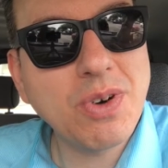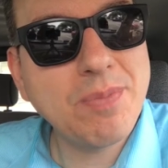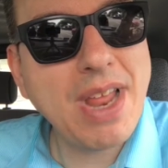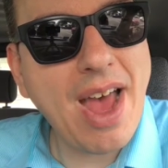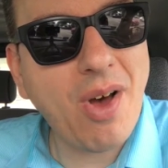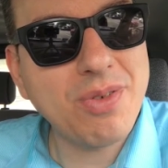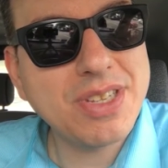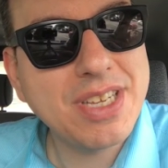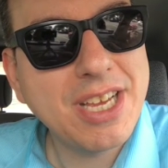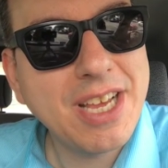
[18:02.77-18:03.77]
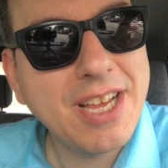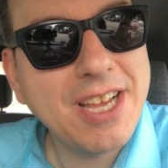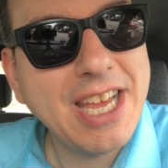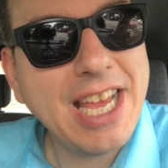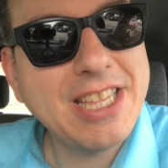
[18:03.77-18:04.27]
ripped out
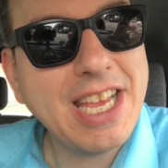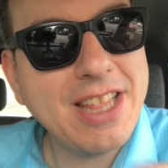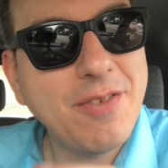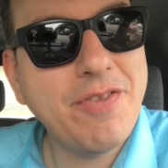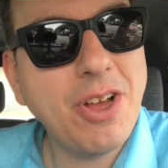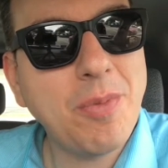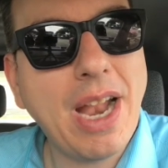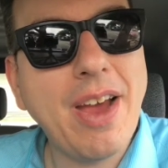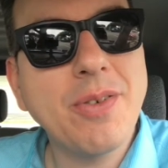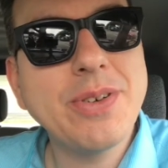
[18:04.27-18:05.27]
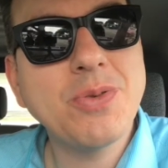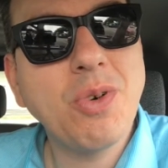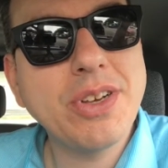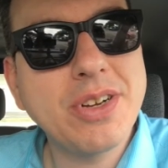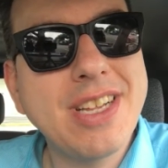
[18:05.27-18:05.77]
in the film. And I always
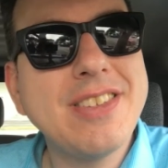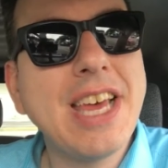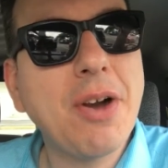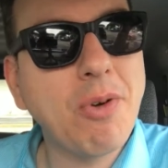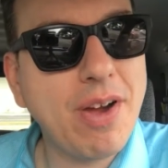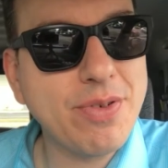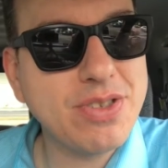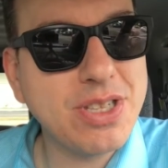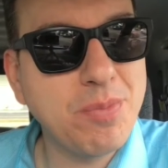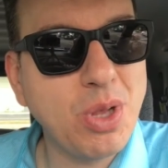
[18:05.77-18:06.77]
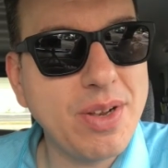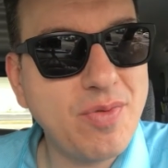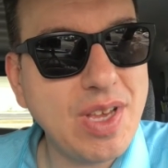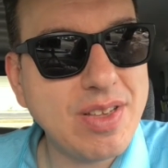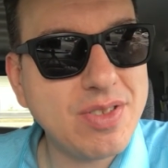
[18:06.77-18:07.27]
wondered, is that a reference to Blood
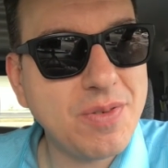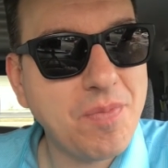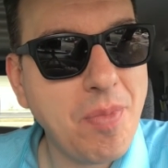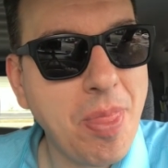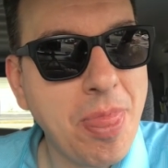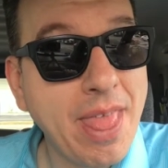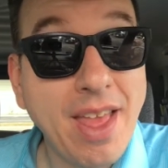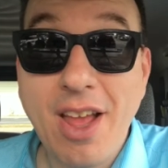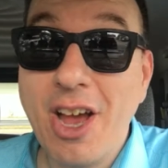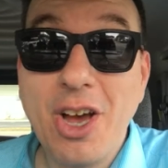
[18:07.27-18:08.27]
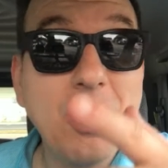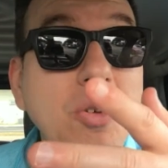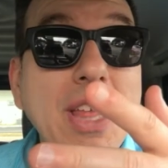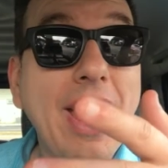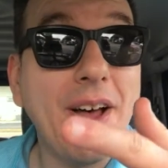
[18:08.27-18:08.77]
Feast?
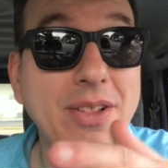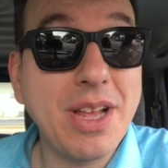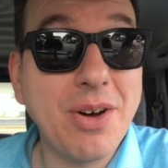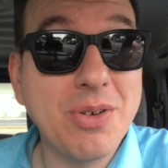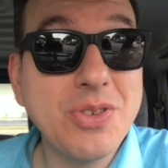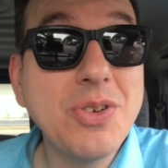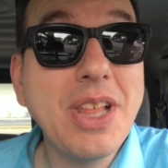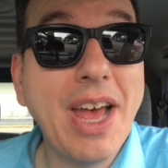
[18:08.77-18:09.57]
Who the hell knows?